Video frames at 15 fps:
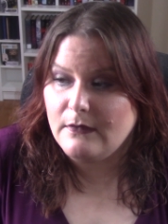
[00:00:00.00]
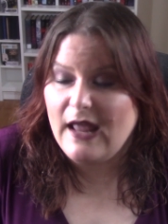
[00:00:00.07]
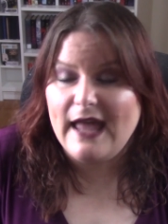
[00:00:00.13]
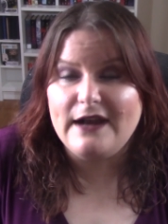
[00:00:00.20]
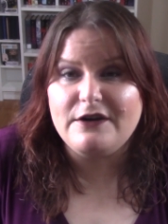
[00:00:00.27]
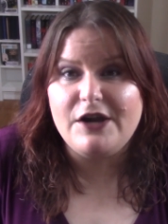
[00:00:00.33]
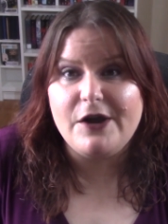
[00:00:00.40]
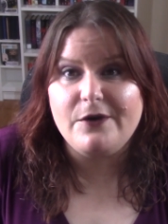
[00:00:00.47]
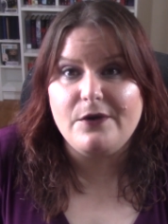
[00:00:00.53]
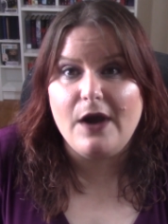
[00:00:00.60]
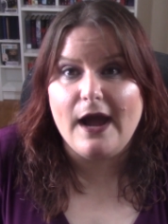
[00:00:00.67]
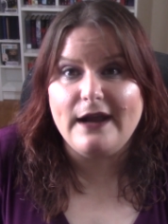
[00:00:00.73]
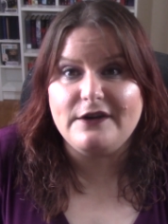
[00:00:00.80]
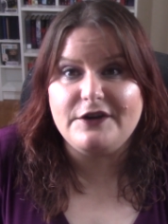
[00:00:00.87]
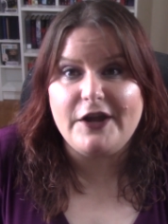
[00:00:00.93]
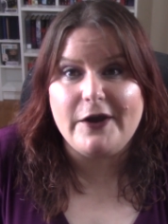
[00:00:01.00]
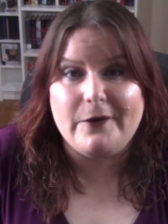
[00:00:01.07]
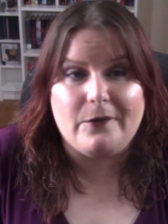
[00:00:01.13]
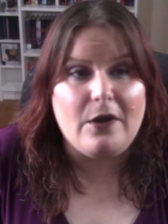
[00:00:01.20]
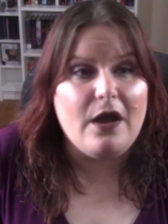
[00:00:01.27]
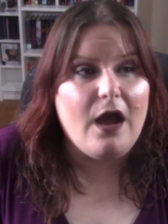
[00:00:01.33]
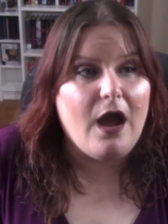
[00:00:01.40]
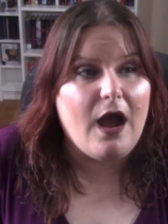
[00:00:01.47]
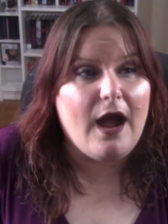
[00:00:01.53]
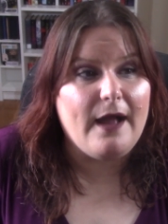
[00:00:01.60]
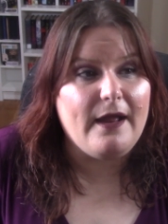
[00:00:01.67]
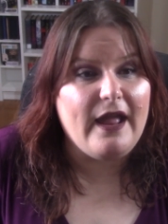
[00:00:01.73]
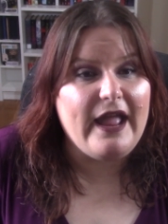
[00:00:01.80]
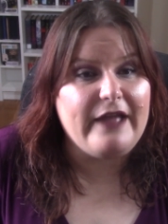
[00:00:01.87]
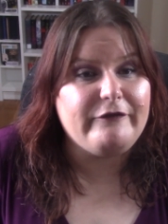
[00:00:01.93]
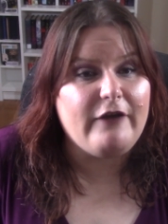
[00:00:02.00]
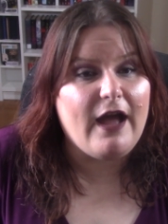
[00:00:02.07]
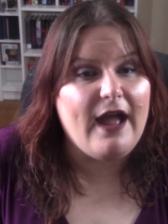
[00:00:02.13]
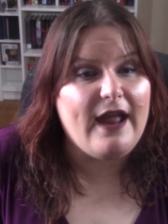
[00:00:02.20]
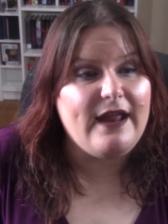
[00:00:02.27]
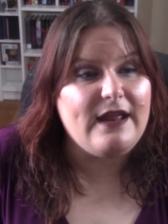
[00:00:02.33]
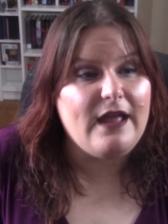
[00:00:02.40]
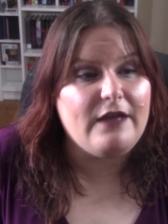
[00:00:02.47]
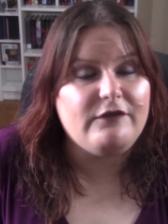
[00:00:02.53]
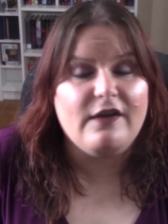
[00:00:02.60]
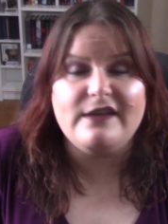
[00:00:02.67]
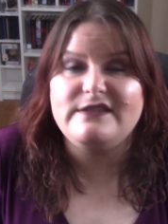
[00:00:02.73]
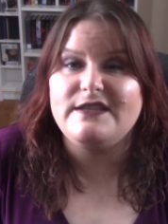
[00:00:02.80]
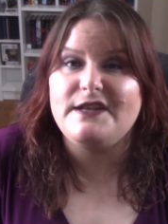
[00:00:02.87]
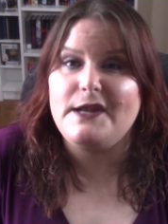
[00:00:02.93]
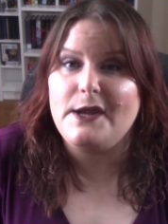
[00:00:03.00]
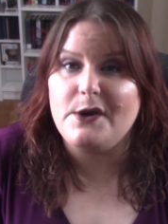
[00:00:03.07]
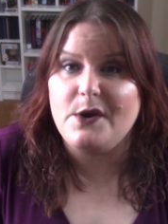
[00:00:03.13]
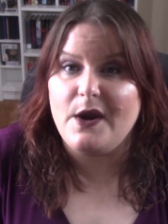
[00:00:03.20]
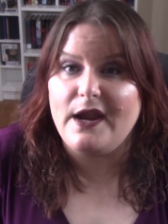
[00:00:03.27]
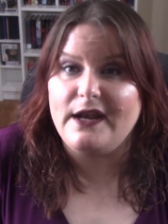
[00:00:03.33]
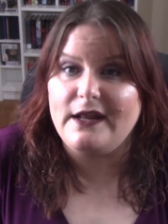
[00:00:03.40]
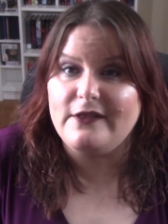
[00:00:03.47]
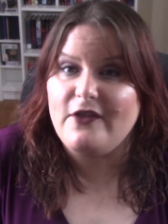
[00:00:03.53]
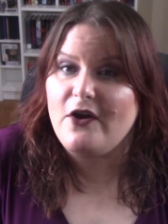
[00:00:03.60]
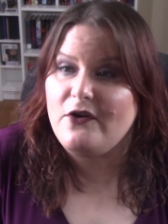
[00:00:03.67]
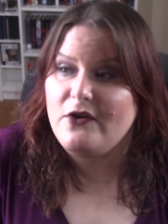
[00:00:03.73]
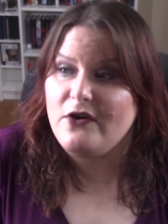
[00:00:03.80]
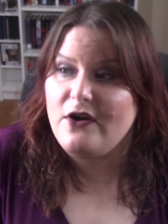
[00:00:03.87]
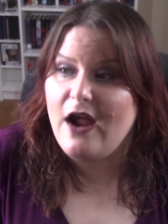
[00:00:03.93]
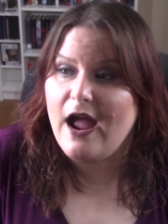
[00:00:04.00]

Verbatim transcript: I don't know. If I sit here any longer,